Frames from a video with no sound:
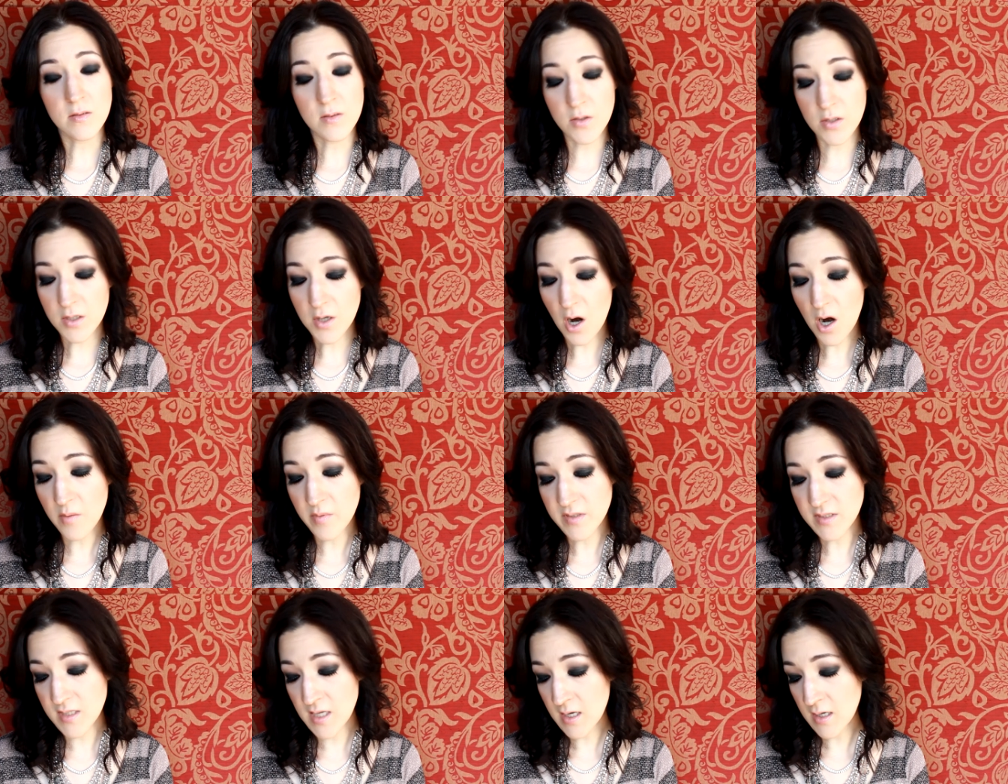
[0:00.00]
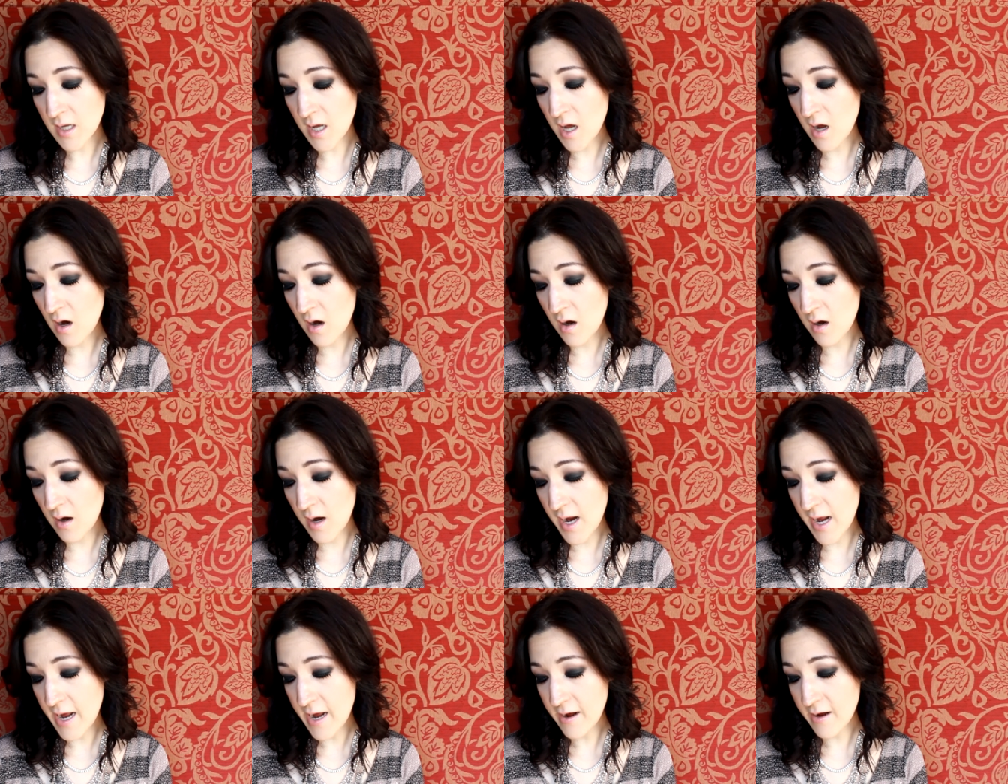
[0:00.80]
Good Karma
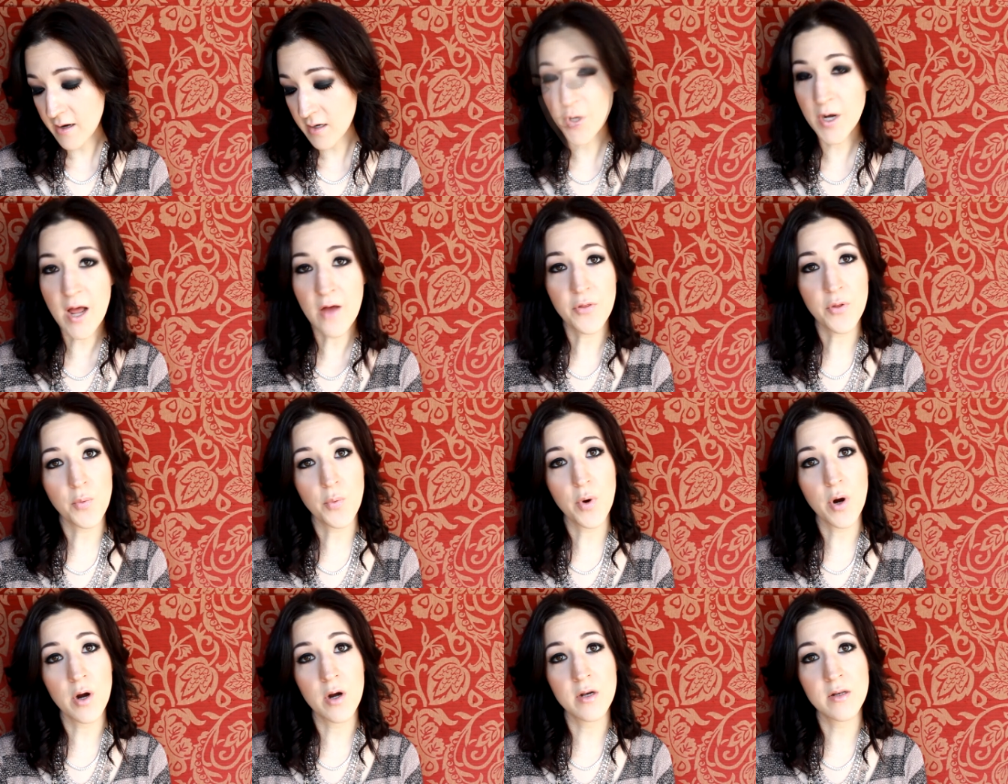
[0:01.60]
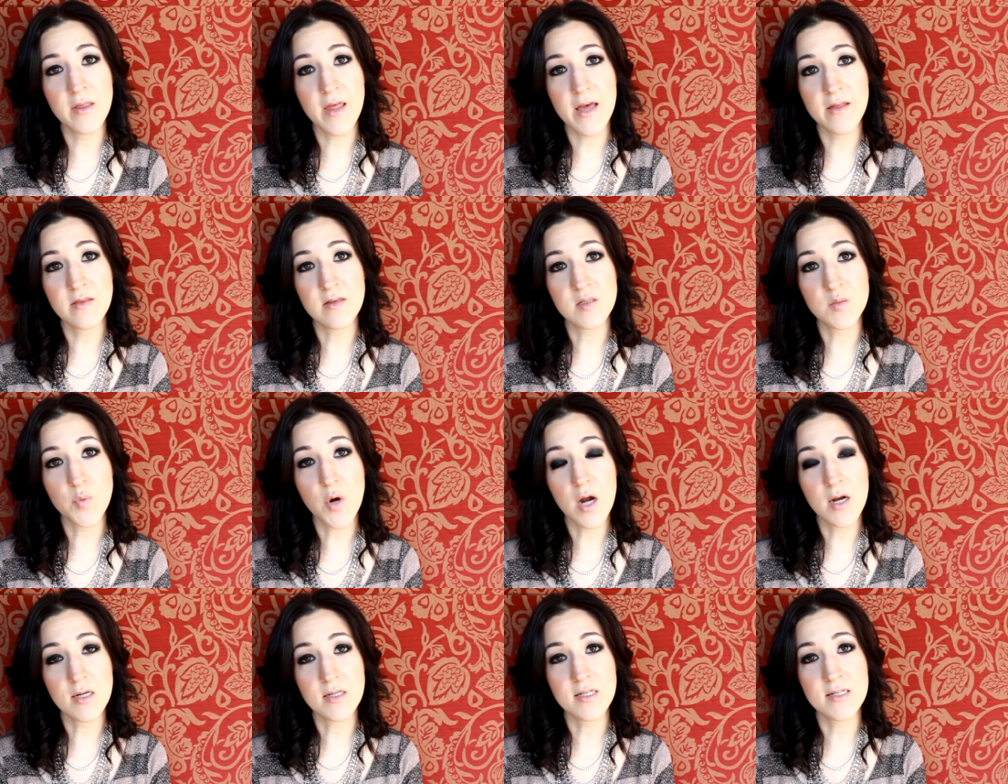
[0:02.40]
Skincare and put out the word that this
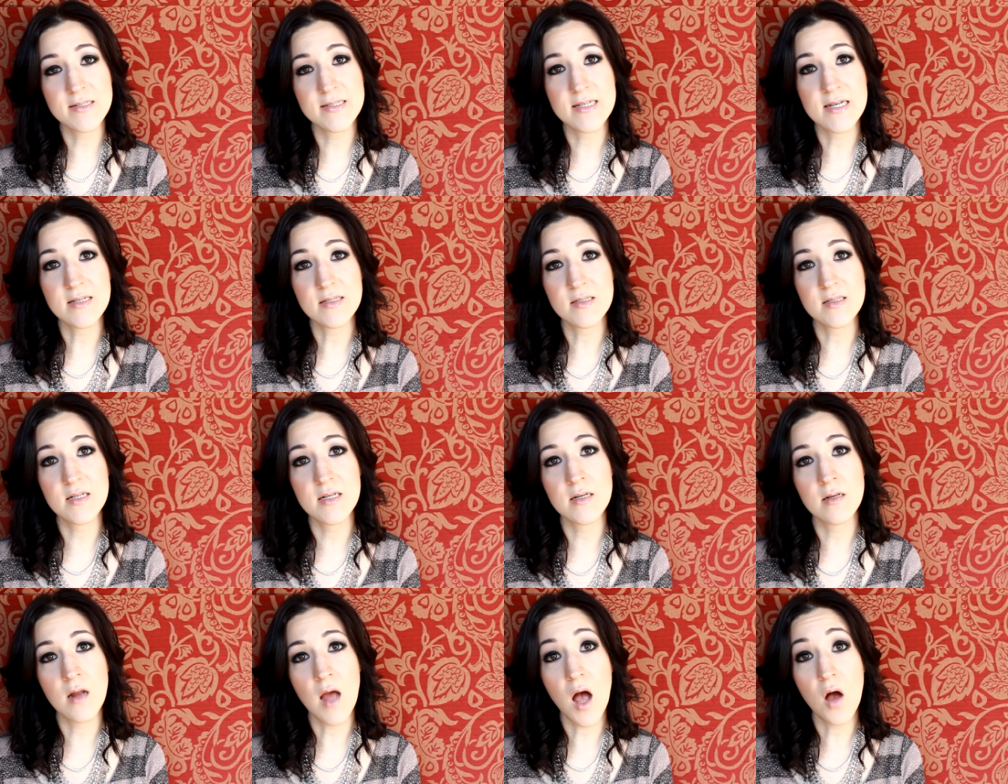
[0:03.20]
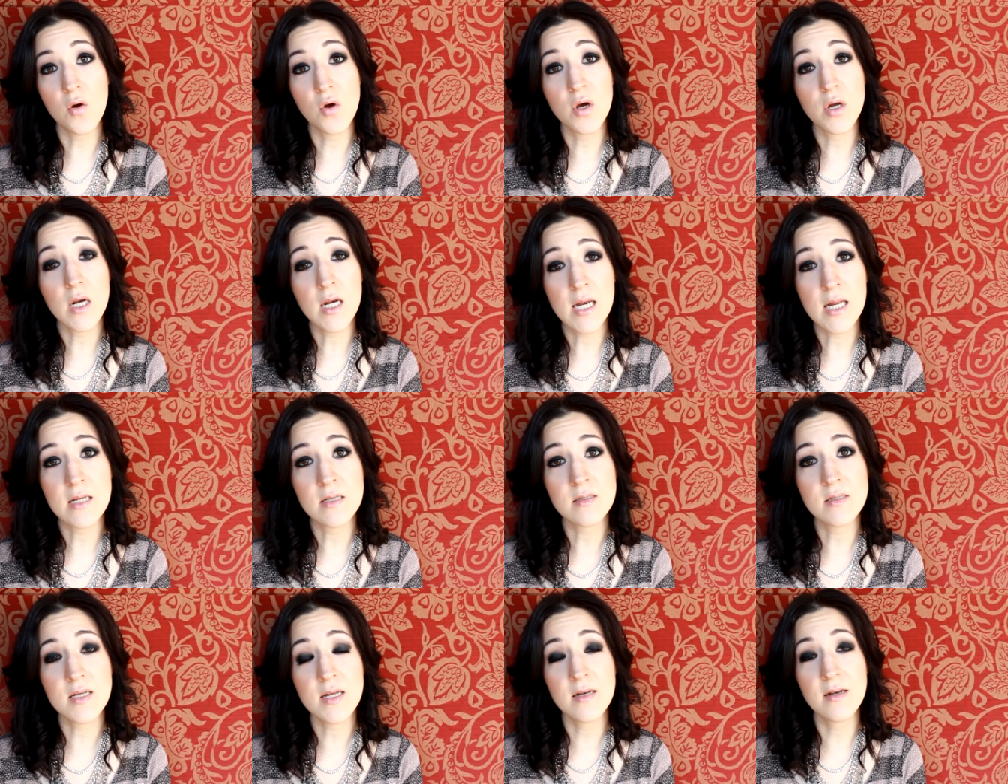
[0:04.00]
product exists and how good it
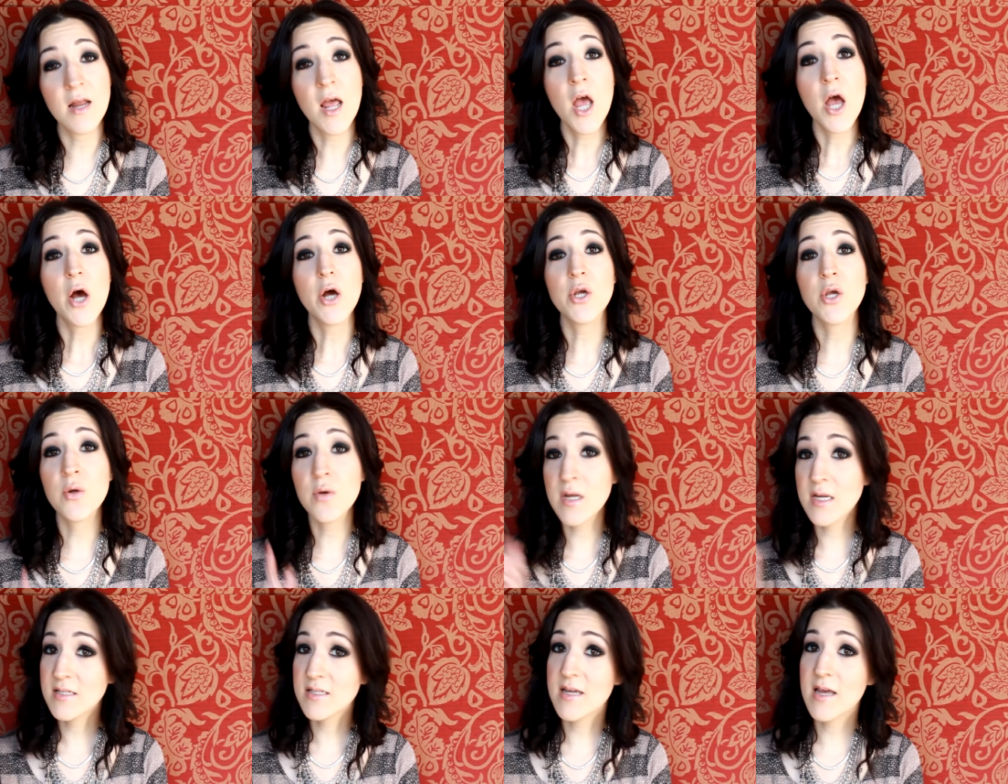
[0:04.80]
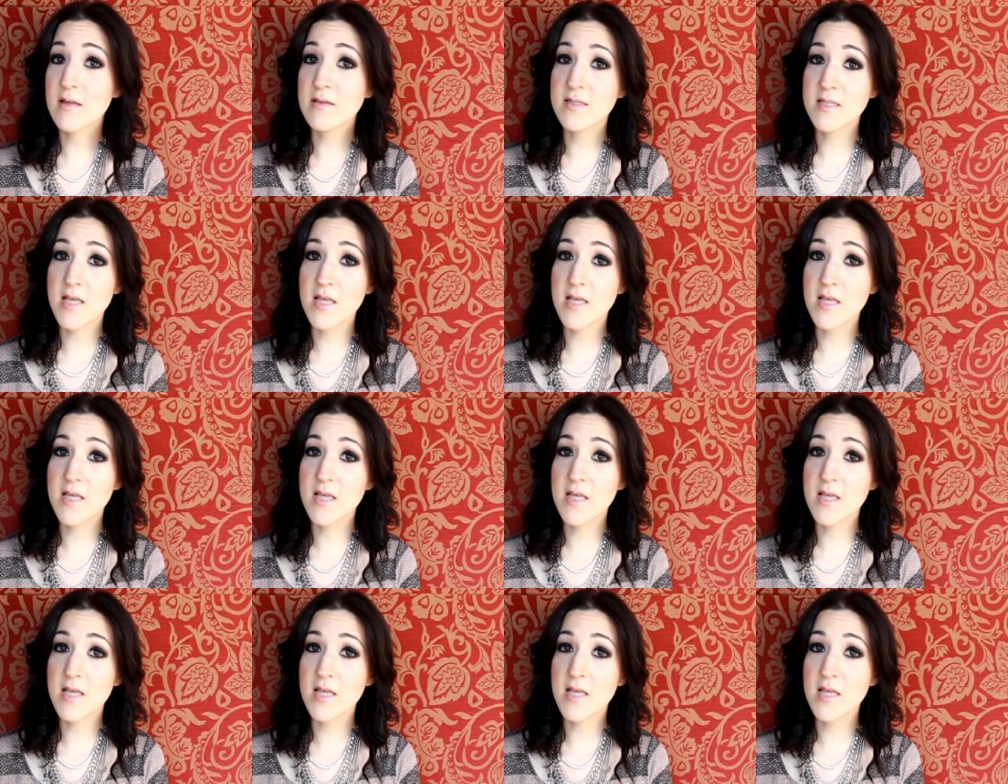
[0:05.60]
is and you need to get